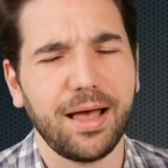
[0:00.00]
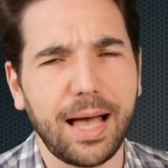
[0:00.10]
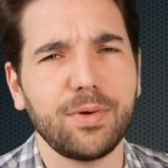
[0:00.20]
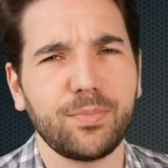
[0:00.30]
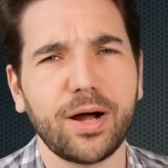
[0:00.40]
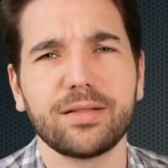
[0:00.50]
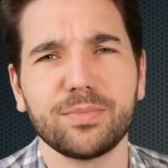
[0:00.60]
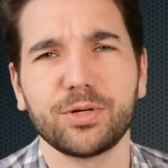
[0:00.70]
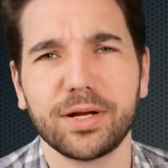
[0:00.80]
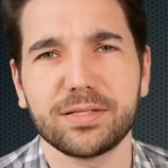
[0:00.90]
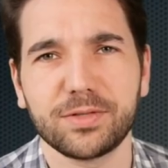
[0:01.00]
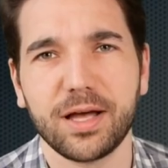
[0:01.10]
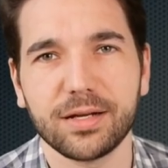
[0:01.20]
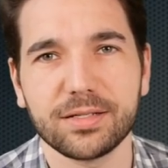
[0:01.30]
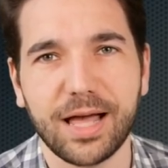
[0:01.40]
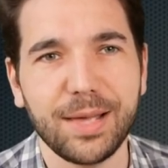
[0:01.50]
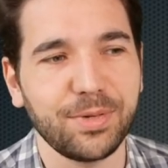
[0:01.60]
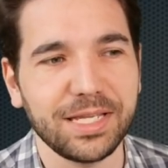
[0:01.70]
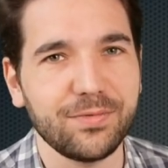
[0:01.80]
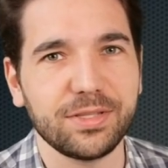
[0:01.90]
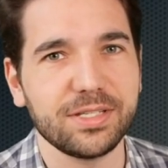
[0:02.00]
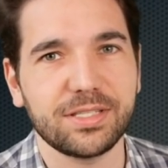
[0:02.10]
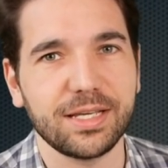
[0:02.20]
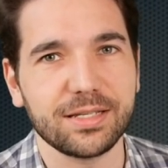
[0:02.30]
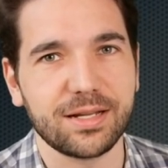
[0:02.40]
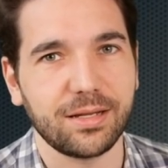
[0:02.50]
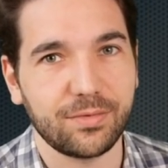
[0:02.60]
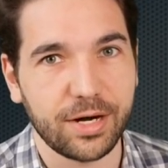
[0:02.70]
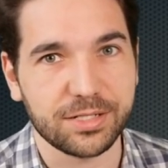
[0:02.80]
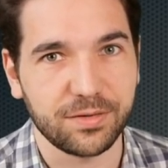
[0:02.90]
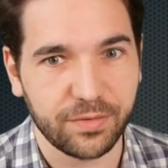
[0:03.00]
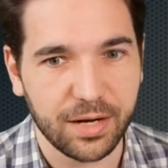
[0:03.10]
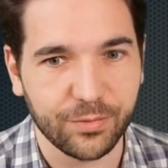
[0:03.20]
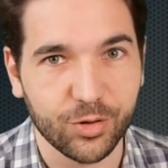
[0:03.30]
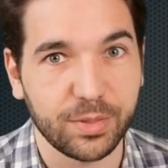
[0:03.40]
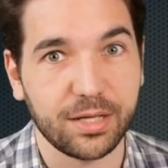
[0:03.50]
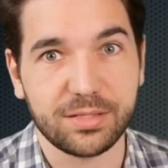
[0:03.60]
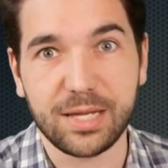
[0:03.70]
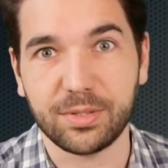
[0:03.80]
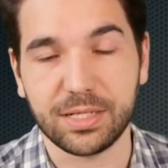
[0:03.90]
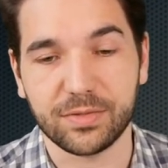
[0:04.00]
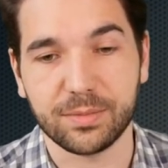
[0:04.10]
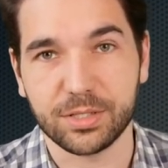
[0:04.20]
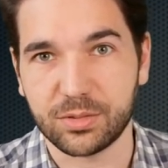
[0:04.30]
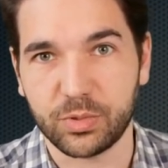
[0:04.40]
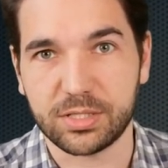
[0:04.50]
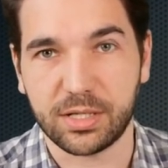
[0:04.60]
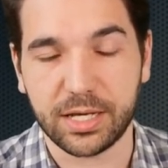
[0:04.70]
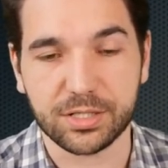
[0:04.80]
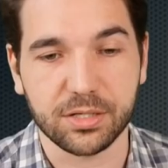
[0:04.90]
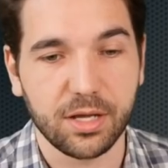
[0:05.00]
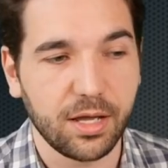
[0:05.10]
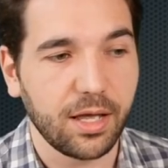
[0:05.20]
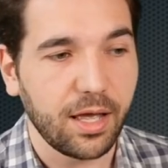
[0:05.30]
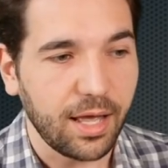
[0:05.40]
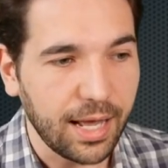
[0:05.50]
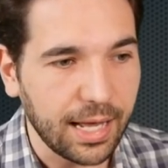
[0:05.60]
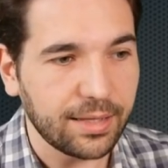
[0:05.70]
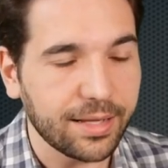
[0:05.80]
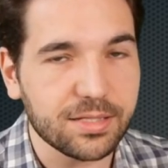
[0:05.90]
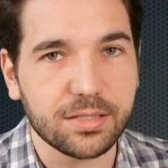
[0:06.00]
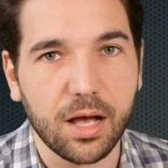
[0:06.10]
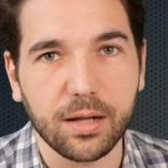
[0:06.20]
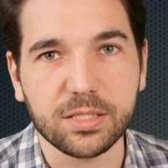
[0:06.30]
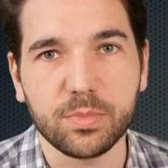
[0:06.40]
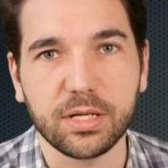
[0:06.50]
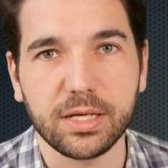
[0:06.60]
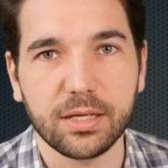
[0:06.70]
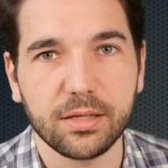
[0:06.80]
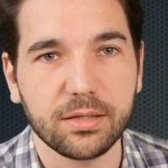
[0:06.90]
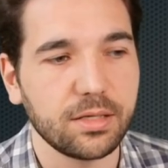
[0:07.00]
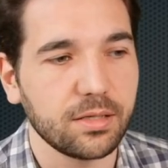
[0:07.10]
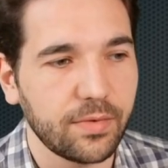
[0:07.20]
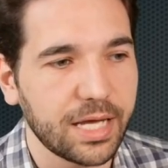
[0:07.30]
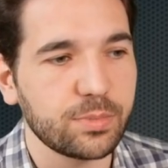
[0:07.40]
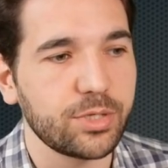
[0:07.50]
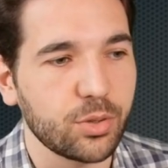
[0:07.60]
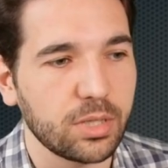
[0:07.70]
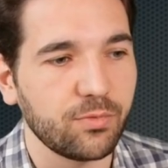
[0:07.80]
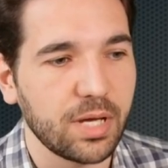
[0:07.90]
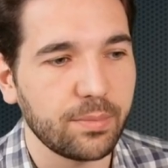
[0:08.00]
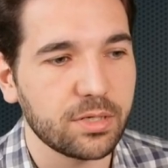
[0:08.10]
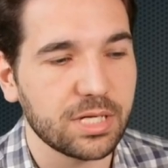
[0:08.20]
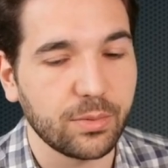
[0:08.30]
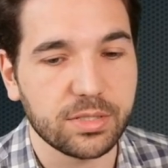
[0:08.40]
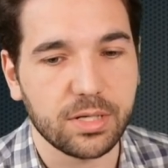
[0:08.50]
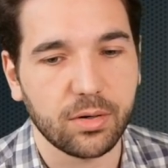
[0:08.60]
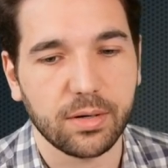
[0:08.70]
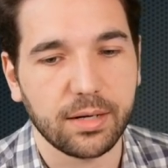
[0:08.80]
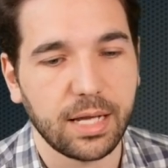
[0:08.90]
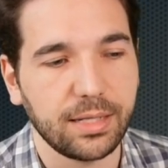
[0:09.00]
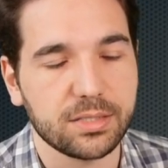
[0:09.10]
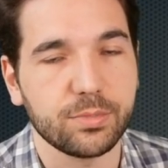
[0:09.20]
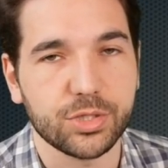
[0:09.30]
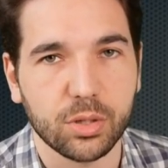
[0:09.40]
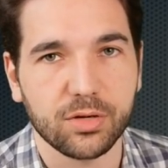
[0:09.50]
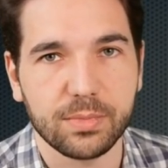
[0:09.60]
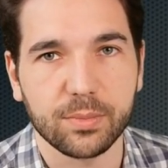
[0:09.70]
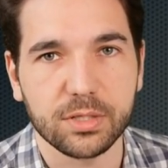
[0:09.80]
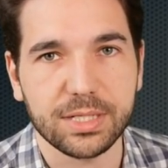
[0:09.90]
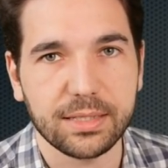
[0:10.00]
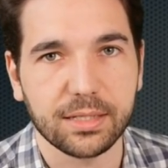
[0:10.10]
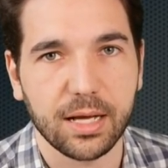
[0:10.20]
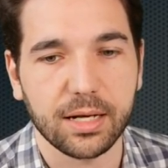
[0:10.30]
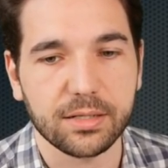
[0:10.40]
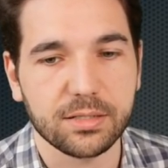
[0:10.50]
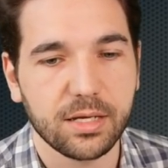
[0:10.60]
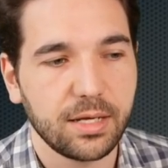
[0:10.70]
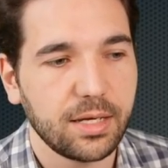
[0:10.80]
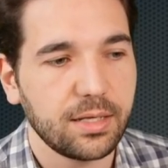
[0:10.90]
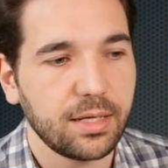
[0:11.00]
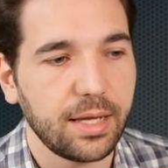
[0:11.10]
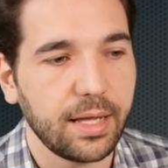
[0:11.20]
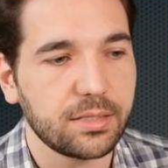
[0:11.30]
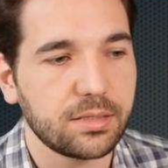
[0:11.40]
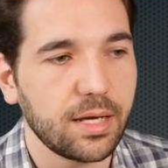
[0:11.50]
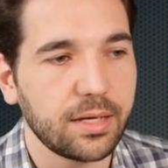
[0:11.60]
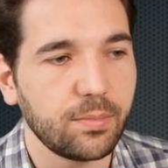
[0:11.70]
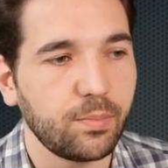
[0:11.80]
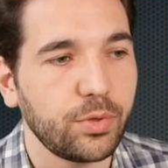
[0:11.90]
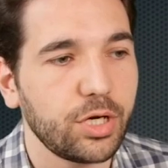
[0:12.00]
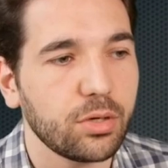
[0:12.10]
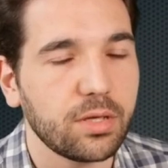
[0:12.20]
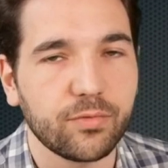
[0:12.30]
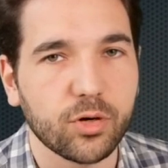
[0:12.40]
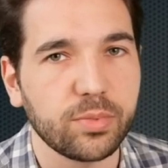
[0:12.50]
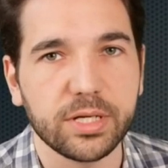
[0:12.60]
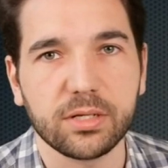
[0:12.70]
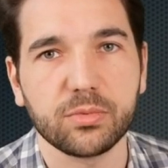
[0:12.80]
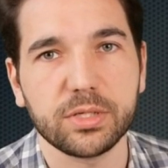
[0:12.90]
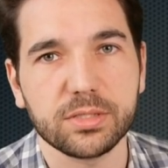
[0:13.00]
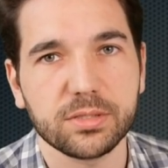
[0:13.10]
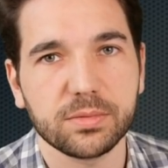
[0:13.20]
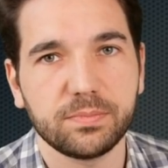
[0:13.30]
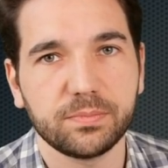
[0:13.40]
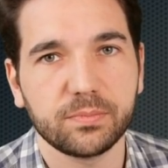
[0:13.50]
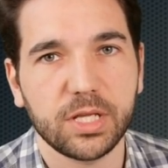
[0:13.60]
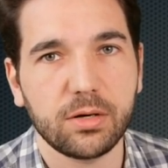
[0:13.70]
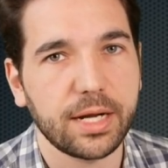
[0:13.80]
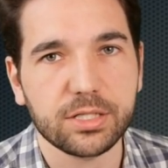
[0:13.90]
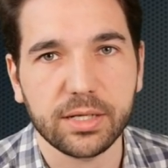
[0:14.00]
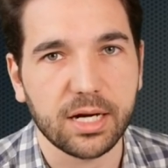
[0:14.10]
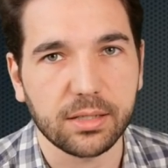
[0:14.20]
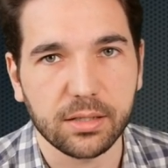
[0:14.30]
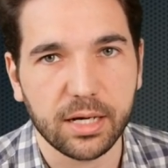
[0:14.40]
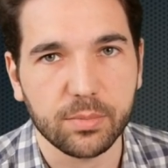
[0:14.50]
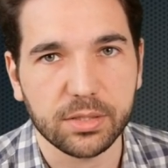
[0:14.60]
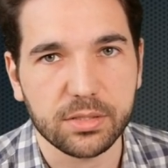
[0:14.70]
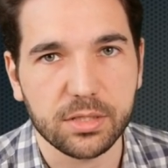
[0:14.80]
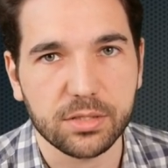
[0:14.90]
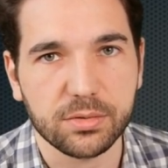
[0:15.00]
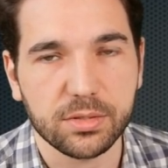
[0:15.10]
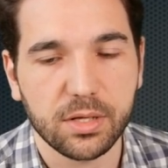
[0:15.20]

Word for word: I'm a part of the Progressive Caucus. I believe in these things that I'll never actually fight for, but I'll say I believe in them just to win this election. And that's ultimately the vast majority of members, I would say, or at least a majority of members in the caucus. It's done purely for political reasons. They don't actually care about these issues.